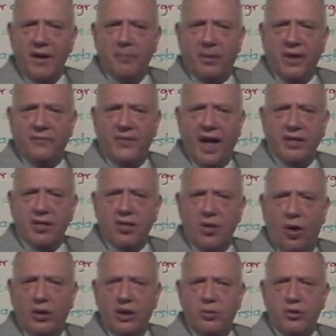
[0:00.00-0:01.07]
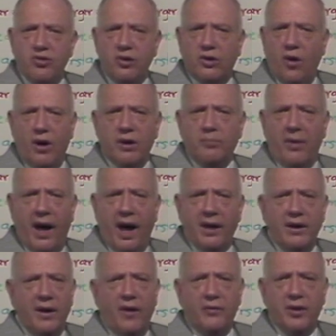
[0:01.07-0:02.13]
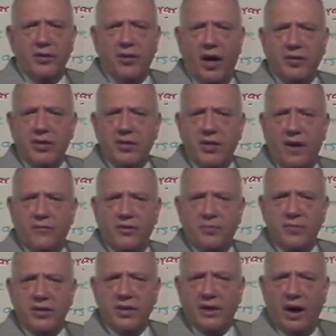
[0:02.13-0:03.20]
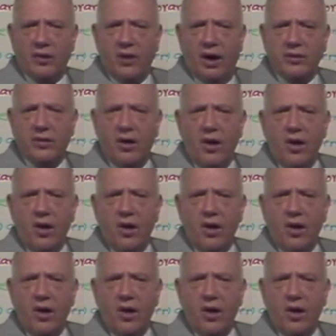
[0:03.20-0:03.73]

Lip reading: but if that's solely what you're going by, there's lots of stuff you're missing out on.